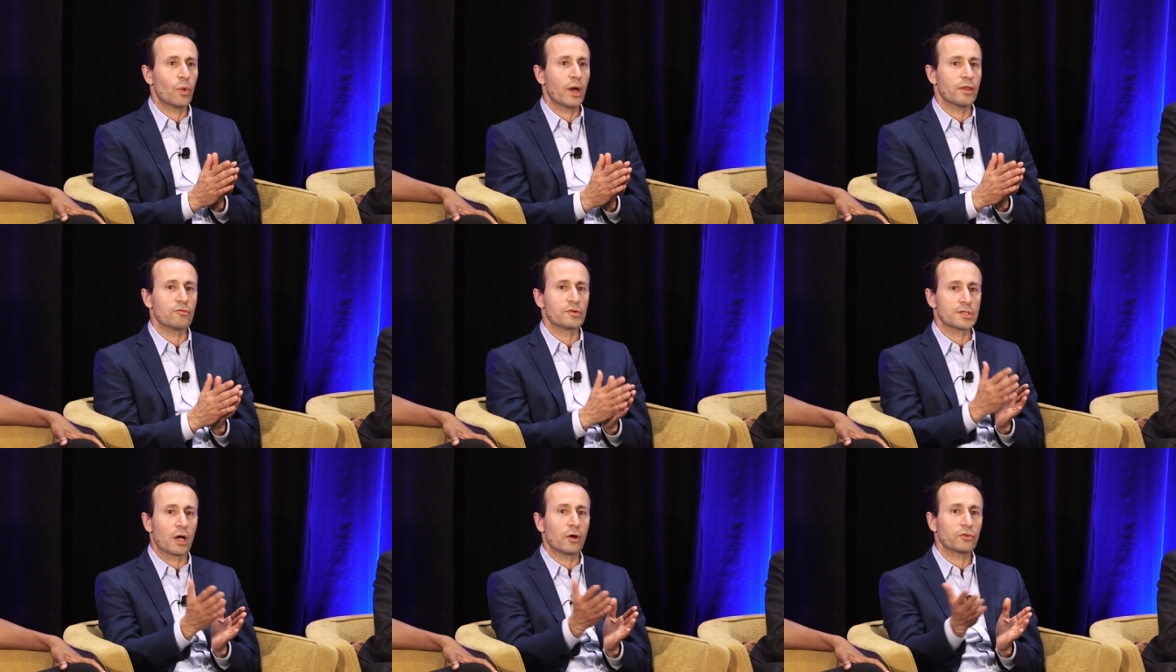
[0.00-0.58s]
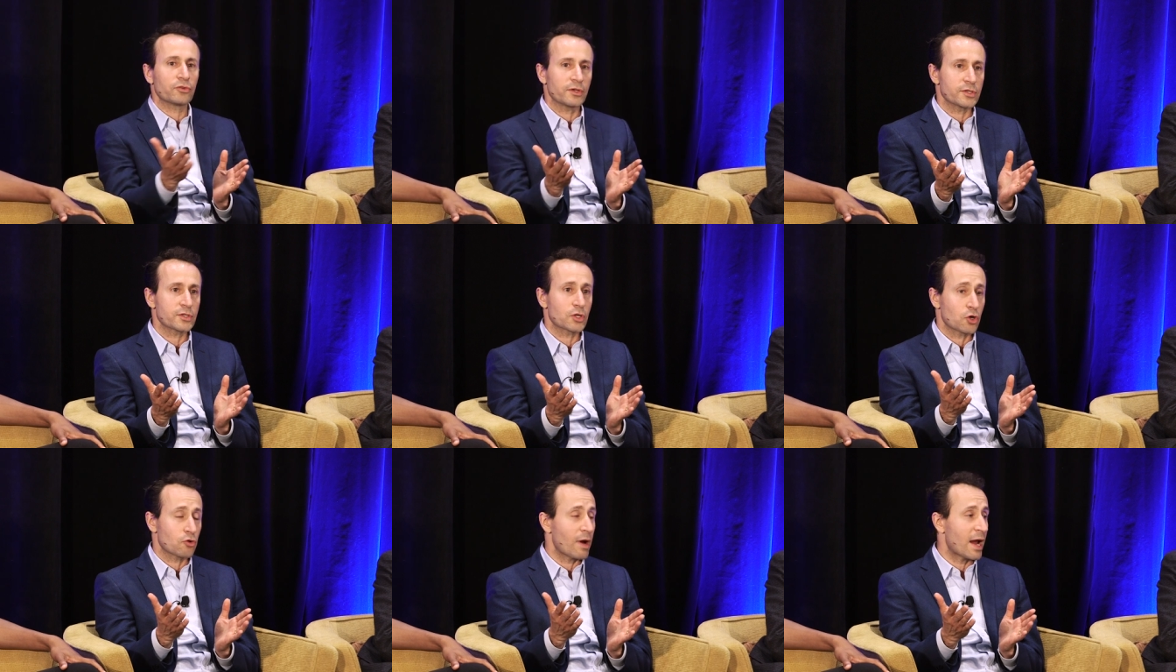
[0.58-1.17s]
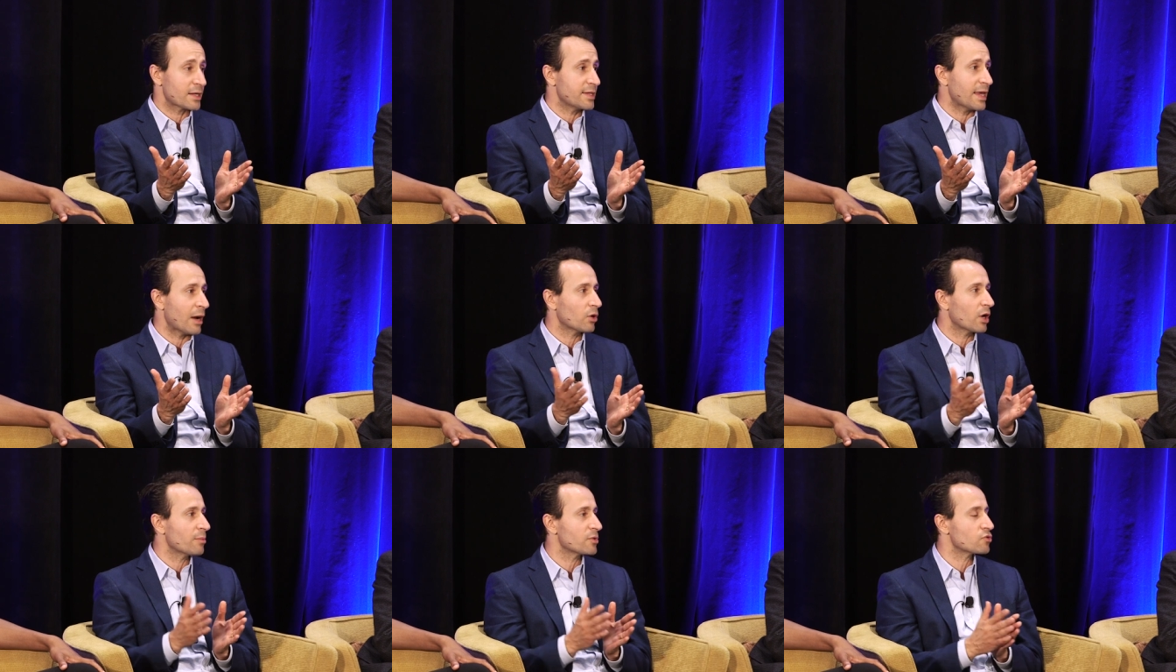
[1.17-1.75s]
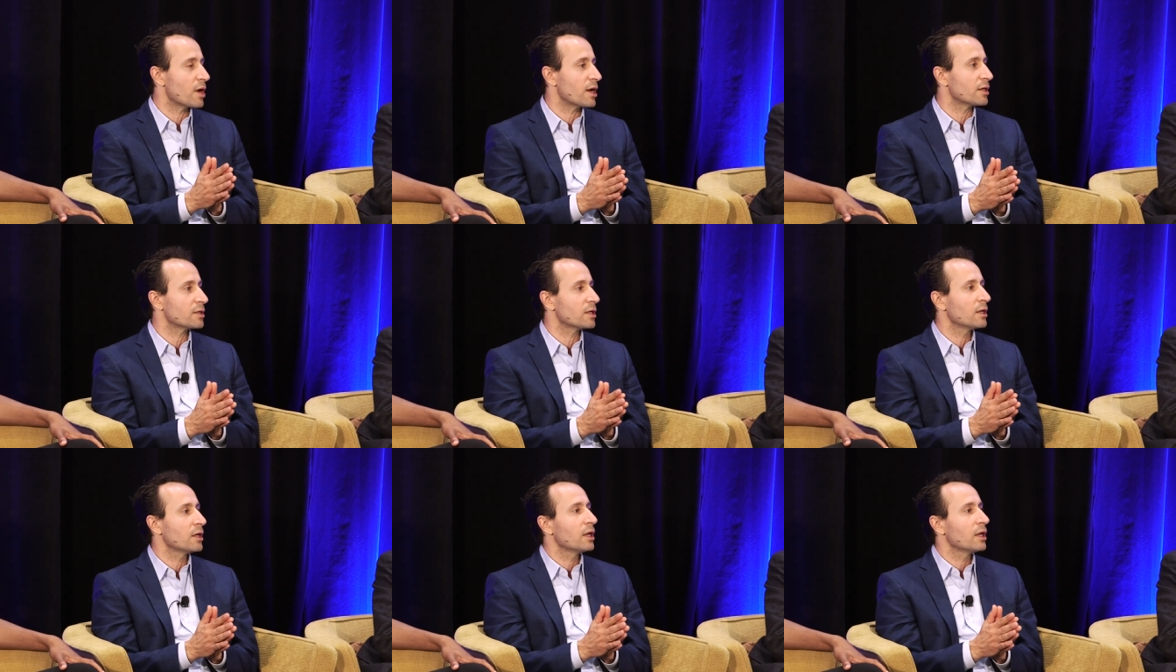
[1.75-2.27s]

where the result is correct, the outcome is right,